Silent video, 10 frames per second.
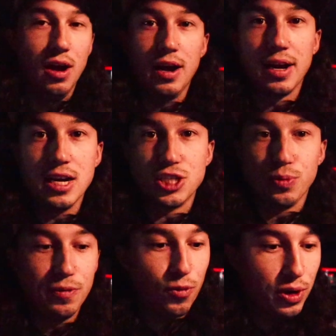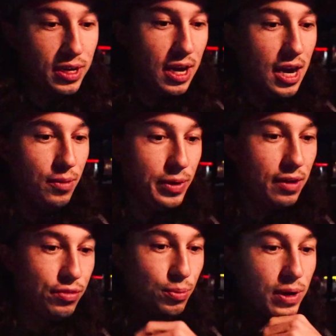right, guys, 349. We
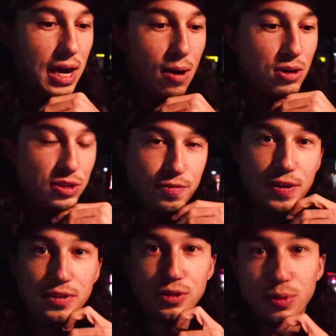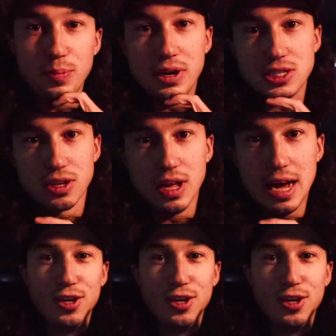have three hours and 53 minutes left.